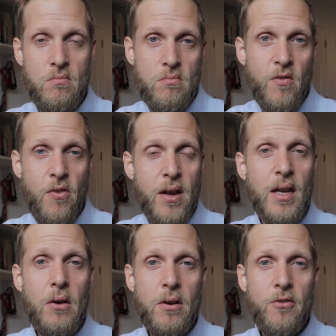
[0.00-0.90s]
finding
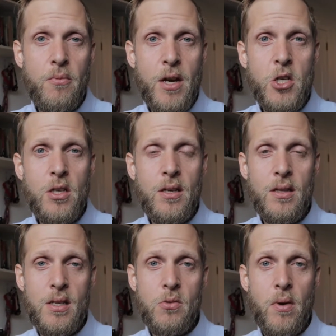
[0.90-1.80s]
out information in
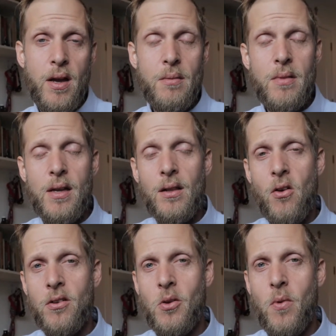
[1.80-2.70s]
this way. And
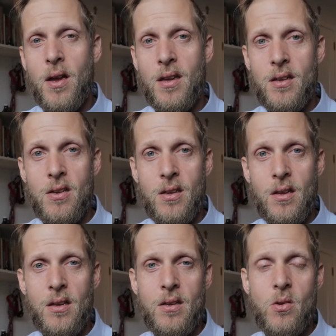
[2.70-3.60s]
along the way,
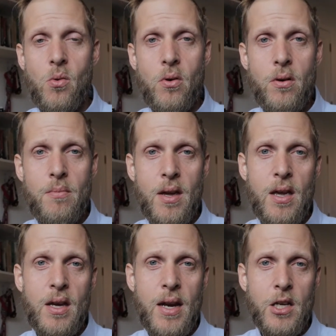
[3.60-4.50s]
you're making
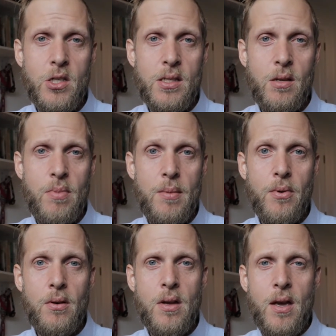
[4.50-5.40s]
connections to
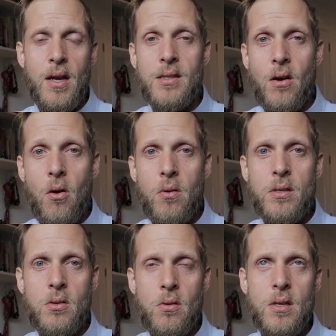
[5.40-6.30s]
people. It's
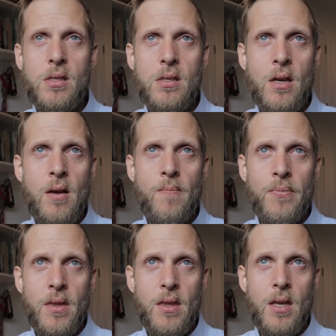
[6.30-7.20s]
always through
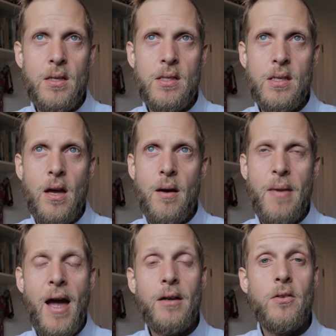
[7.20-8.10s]
this
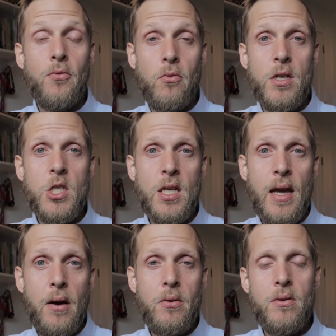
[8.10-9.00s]
act of reaching
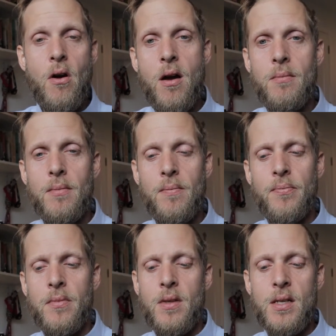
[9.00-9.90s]
out, not
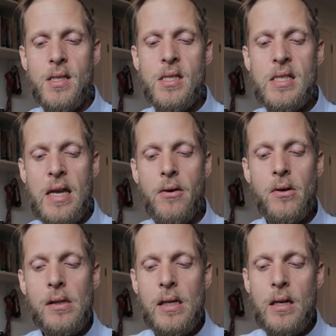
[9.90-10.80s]

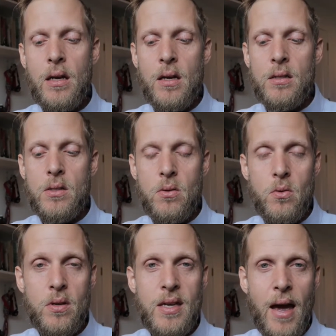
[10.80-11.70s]
necessarily to
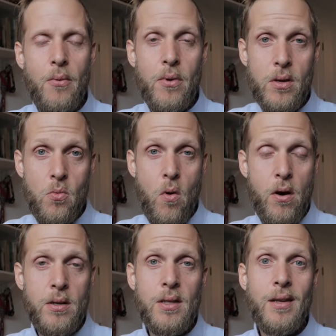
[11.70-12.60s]
get what you
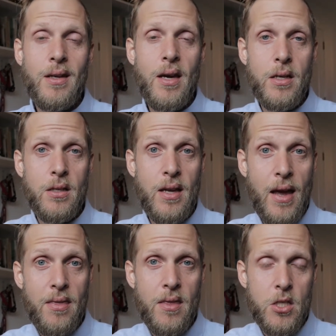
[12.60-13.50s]
want, to like
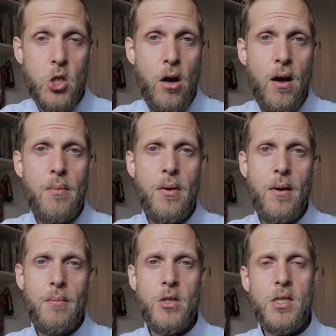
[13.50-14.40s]
get the job,
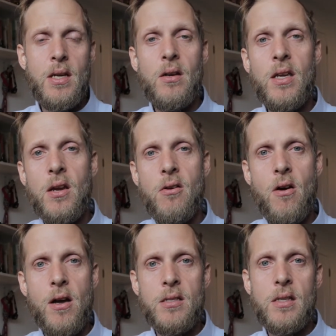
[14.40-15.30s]
but just out of
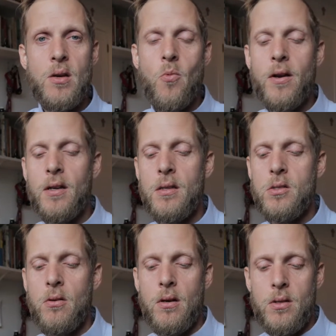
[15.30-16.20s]
curiosity, one
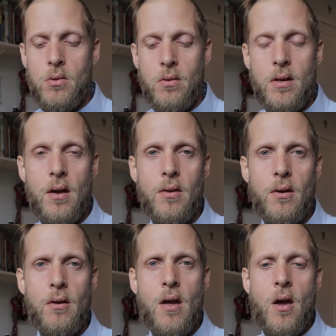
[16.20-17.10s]
illustrator to
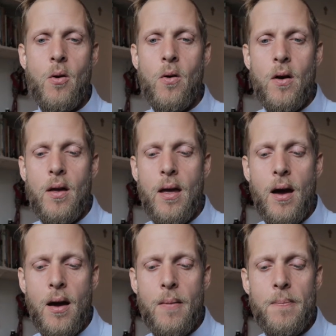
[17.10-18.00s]
another,
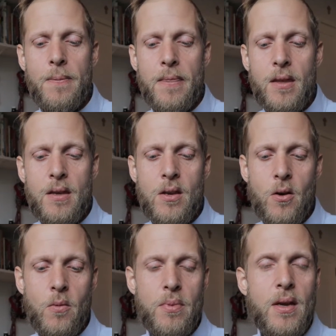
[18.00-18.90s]

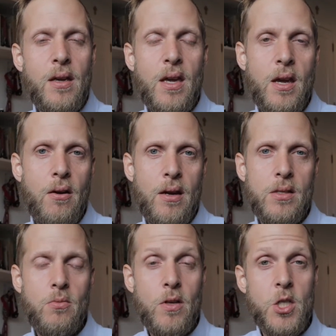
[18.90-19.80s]
being
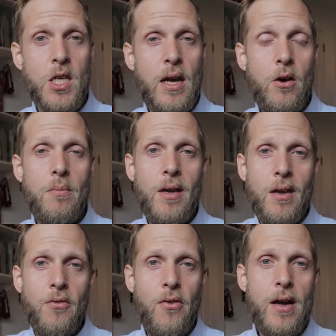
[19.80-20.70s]
curious, reaching out,
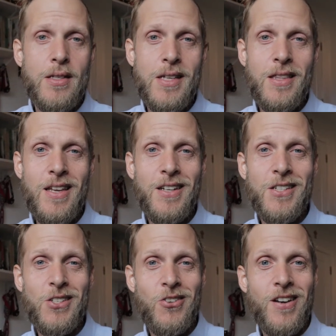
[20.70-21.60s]
making friends in the
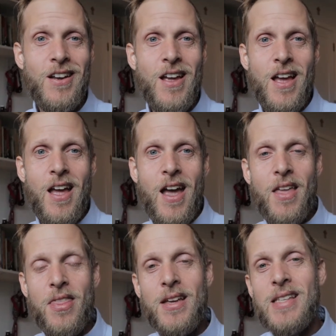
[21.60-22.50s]
industry,
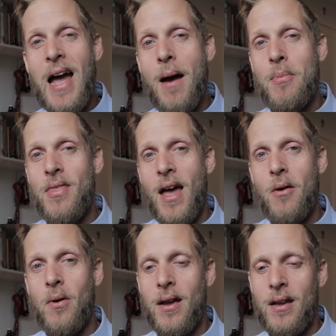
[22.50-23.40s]
and things happen
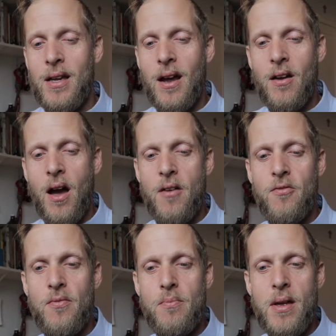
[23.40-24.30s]
that way. And
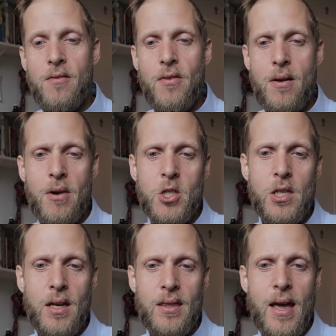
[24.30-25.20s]
I've been very much
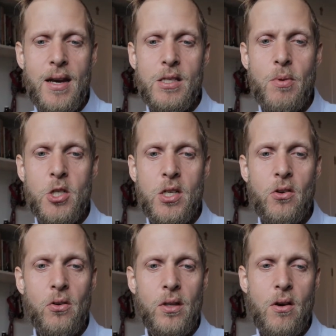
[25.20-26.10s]
like that, especially
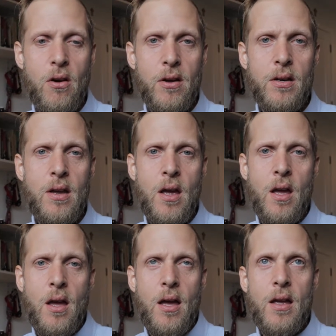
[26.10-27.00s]
early on.
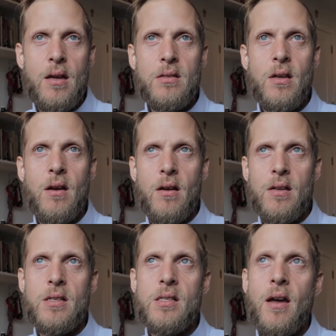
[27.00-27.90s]

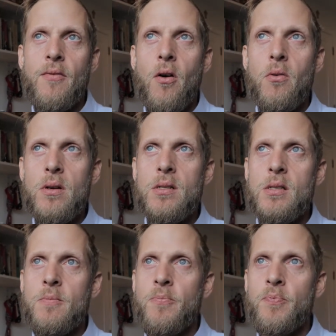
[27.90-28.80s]
Is I've
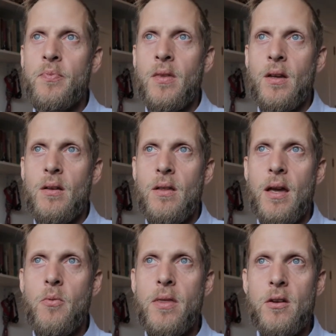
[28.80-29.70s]
always,
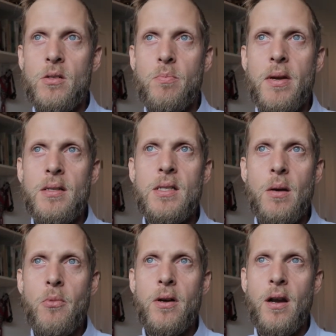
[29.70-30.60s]
like, when there's been
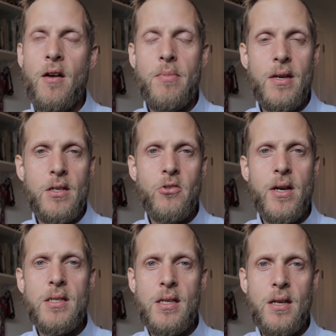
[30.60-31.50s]
someone I've been
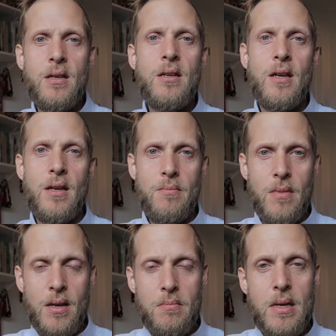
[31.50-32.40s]
interested in
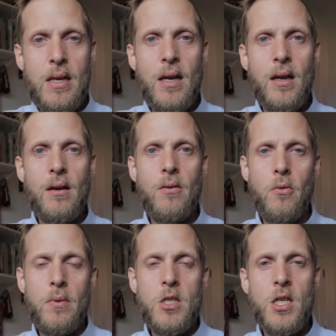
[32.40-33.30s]
meeting or
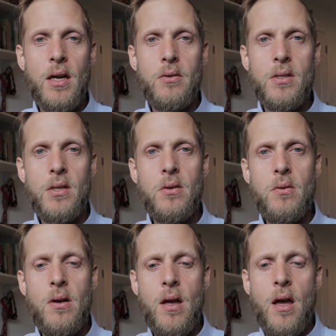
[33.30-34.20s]
reaching out to,
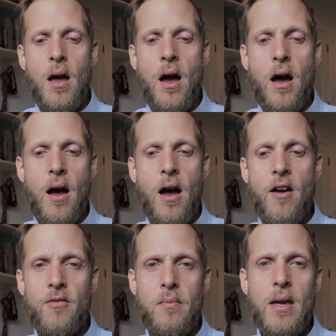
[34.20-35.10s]

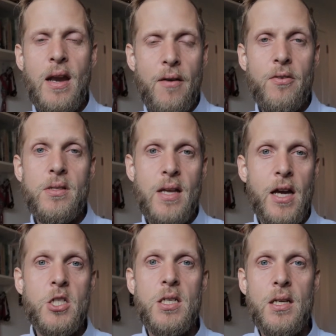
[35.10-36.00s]
I've made efforts to
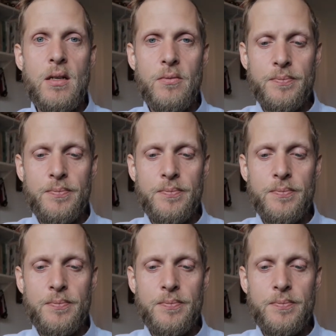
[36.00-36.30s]
actually